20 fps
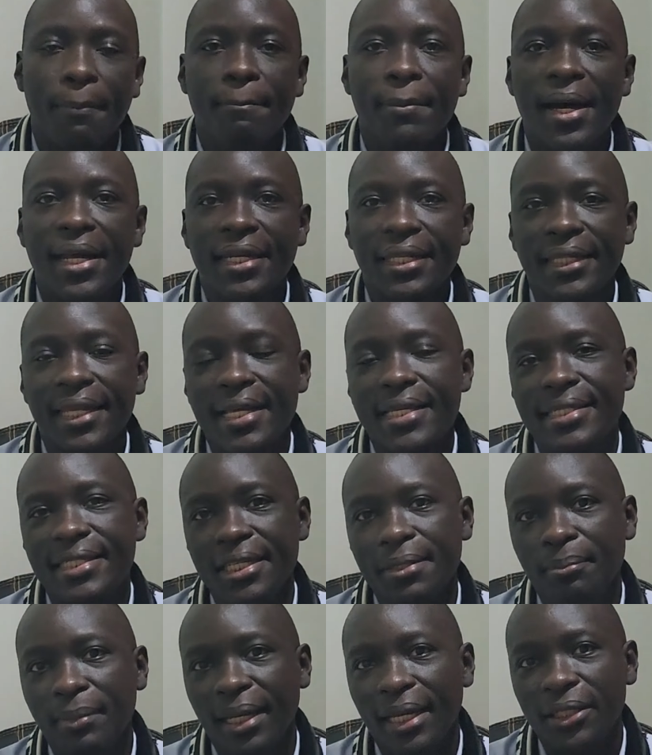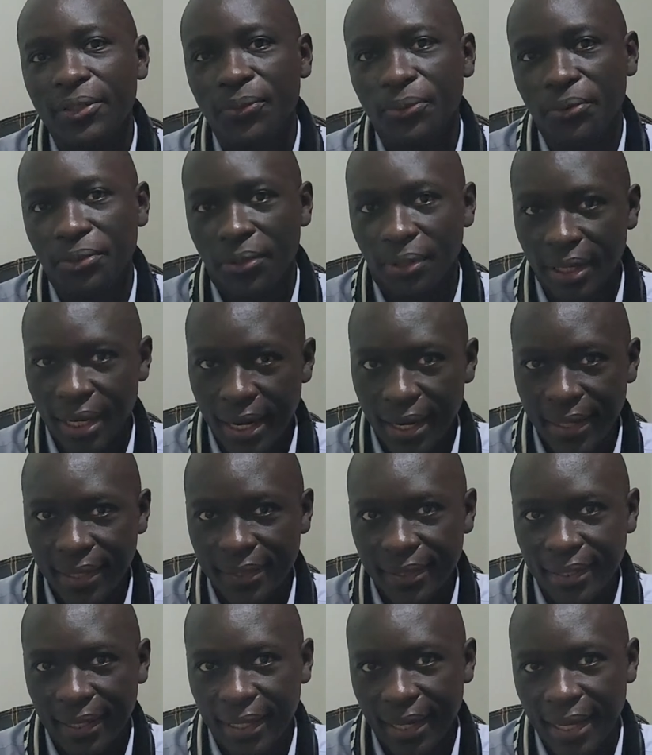but they are similar to your
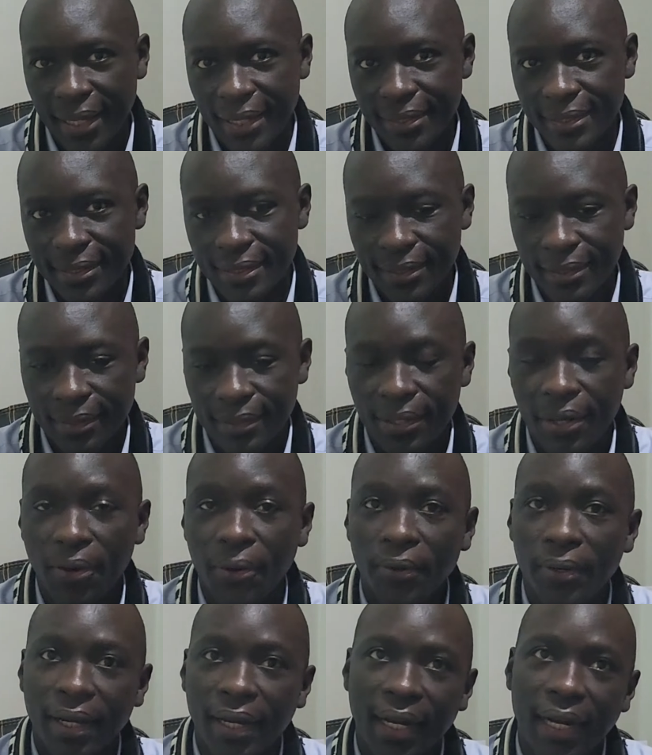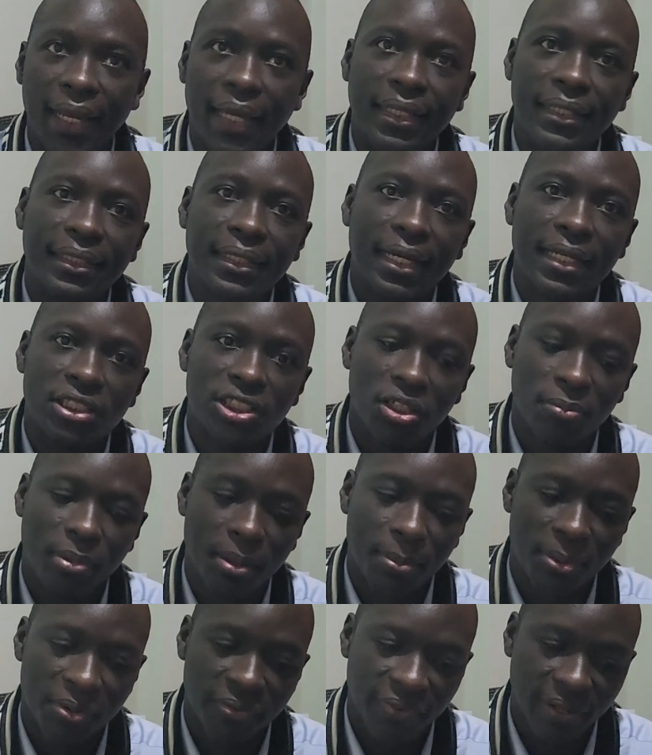current clients or client customer
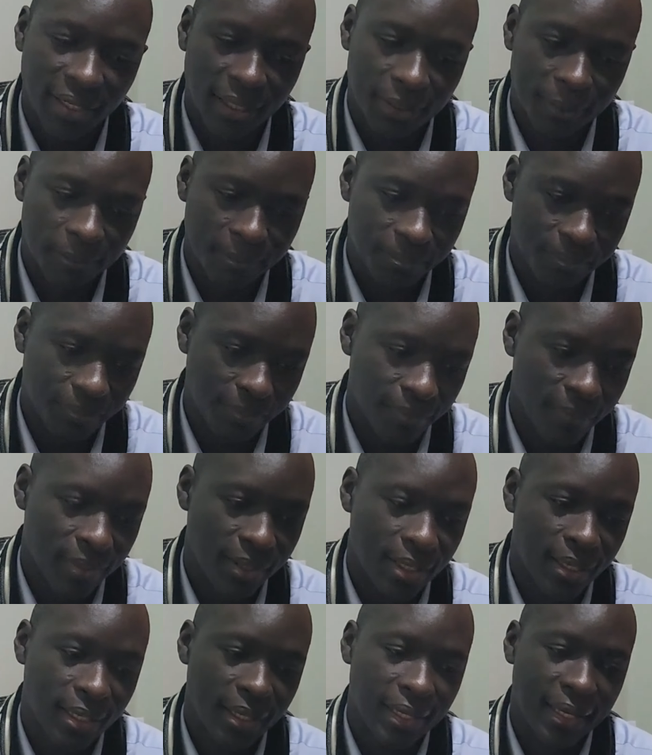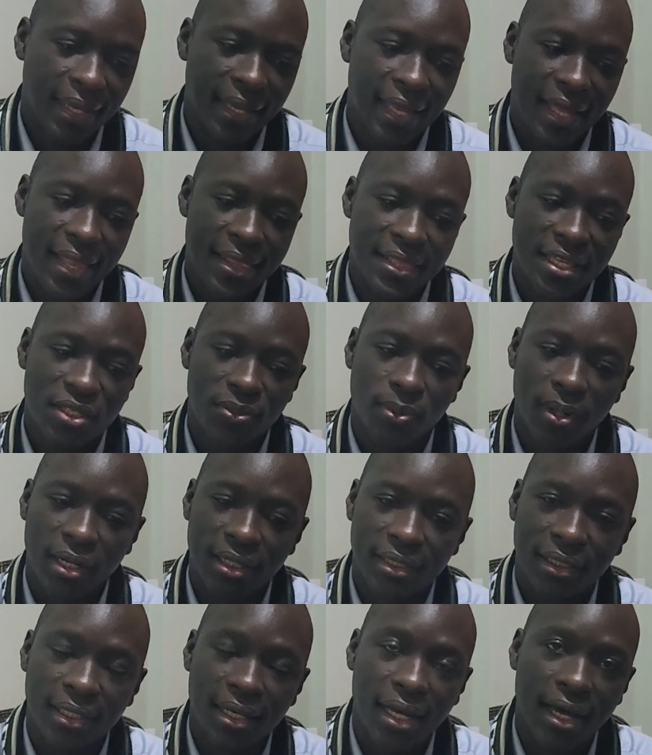profile. And this
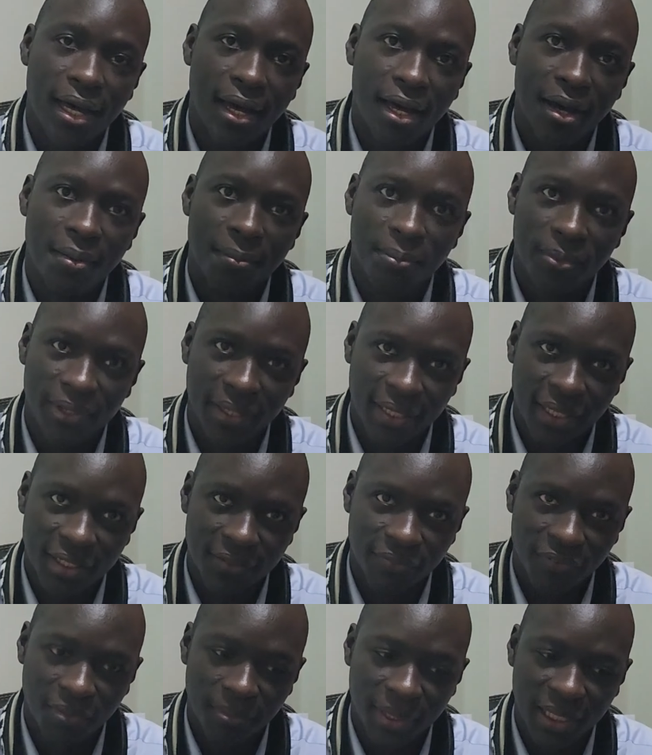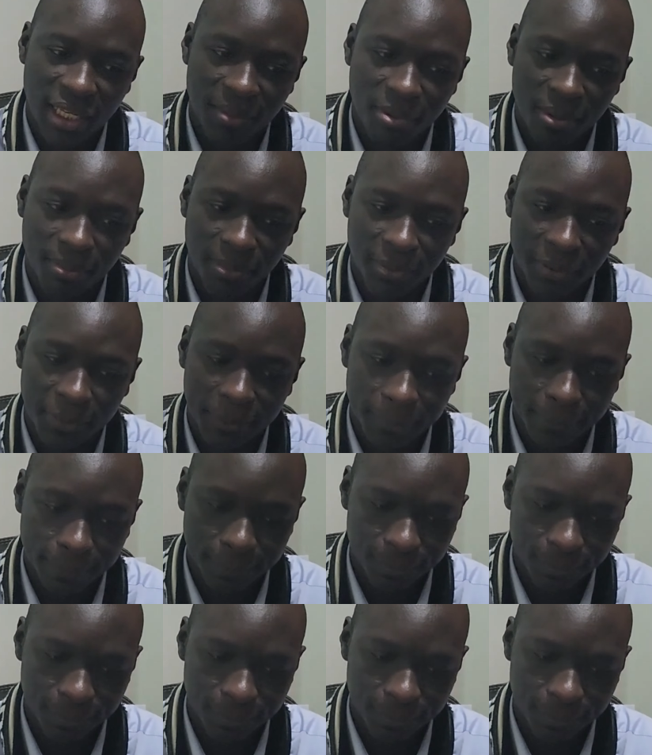works brilliant for many people.